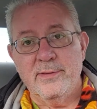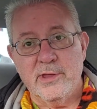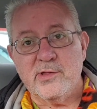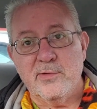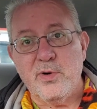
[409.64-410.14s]

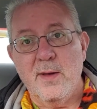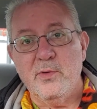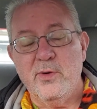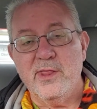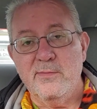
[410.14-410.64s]
This is probably
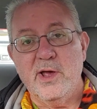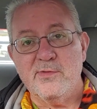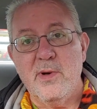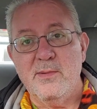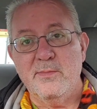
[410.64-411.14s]
one of the
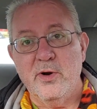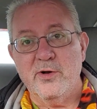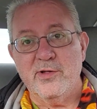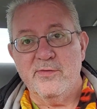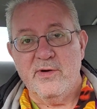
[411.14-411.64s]
best Mama
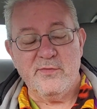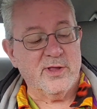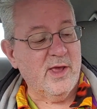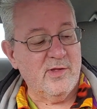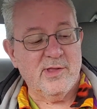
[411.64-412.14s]
Burgers I've ever
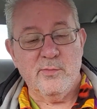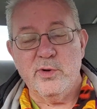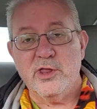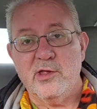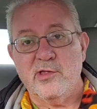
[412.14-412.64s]
tasted
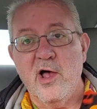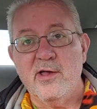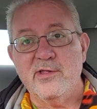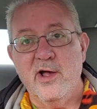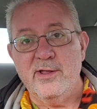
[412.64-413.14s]
with this
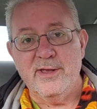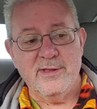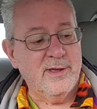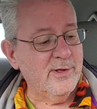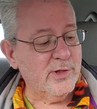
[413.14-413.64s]
sauce on it.
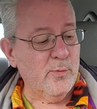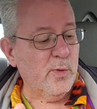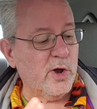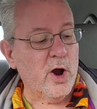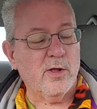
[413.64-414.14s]
So
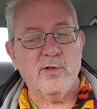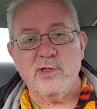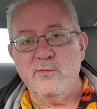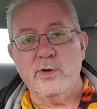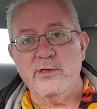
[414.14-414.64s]
regardless
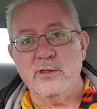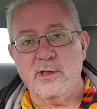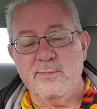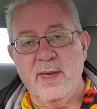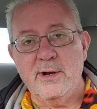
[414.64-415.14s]
of whether the
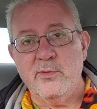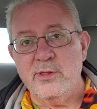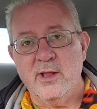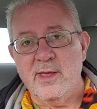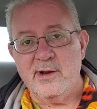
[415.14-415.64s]
tomato or
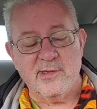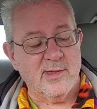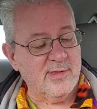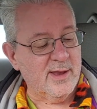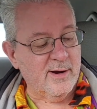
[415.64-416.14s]
the lettuce
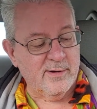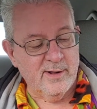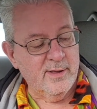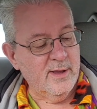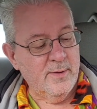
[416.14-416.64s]
is there,
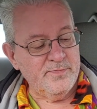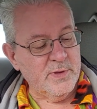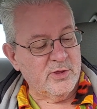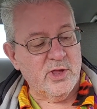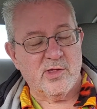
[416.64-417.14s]

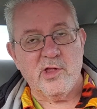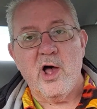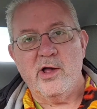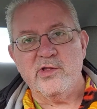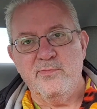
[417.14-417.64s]
this
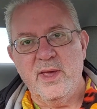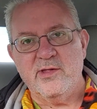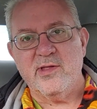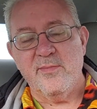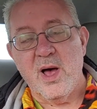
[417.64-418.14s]
sauce
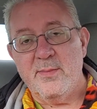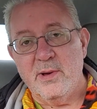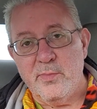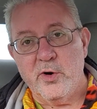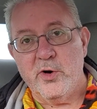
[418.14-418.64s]
makes the
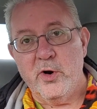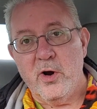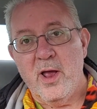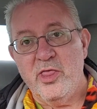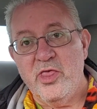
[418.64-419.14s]
Mama Burger
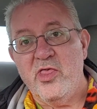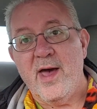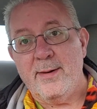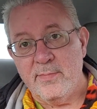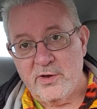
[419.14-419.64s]

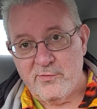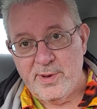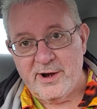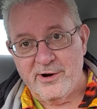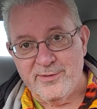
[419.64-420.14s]
that much
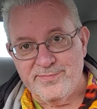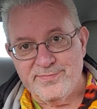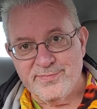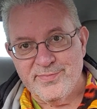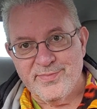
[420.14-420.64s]
better.
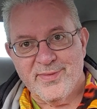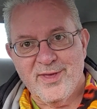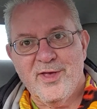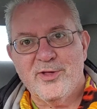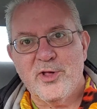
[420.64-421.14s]

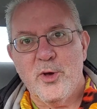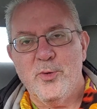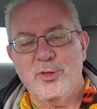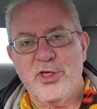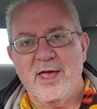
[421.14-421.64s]

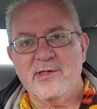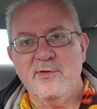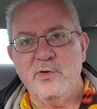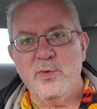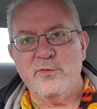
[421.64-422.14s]
So thanks
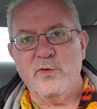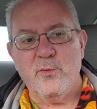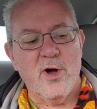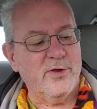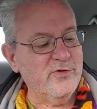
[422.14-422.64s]
everyone for
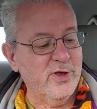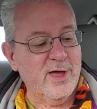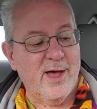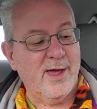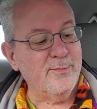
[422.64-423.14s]
watching.
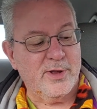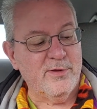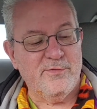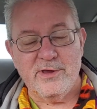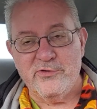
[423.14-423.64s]
I'm going
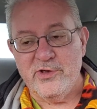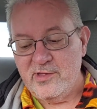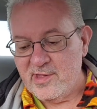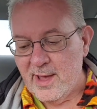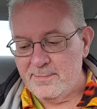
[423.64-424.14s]
to finish
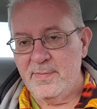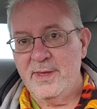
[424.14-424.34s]
this up